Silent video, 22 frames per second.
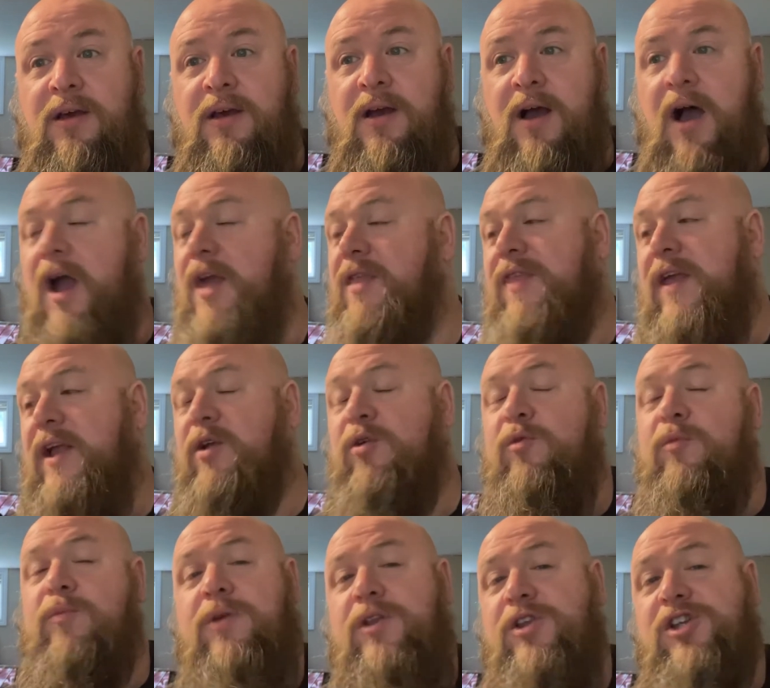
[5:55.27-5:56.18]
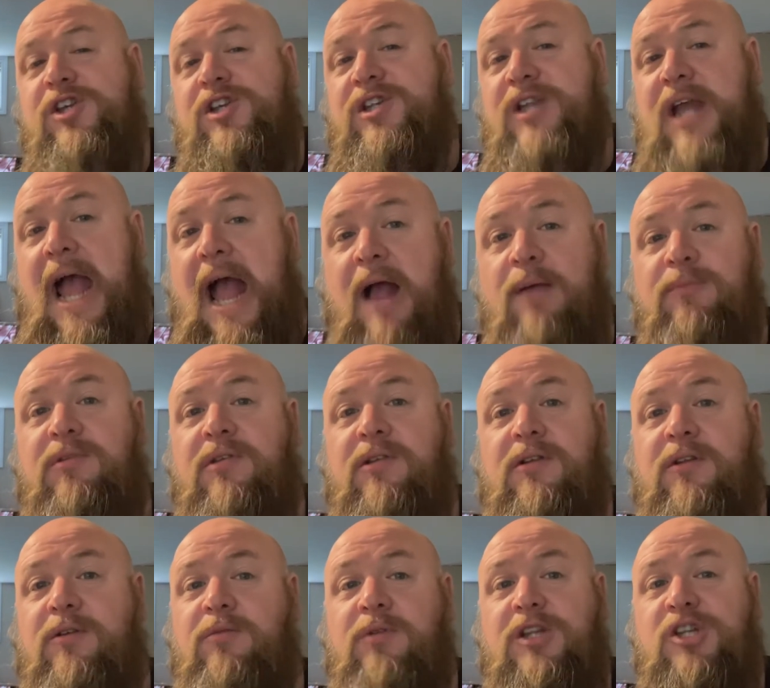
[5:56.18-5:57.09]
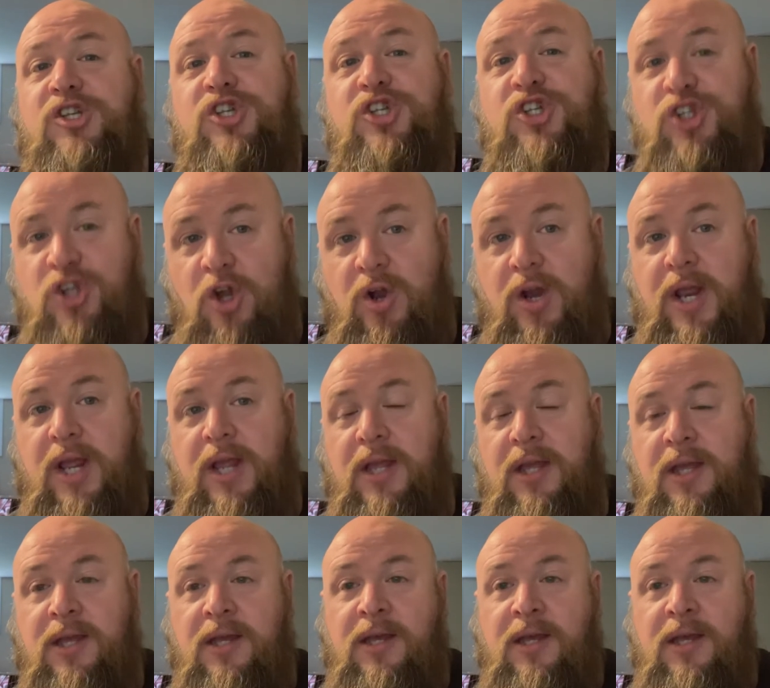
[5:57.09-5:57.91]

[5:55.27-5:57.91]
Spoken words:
I think it would be just absolutely stunning.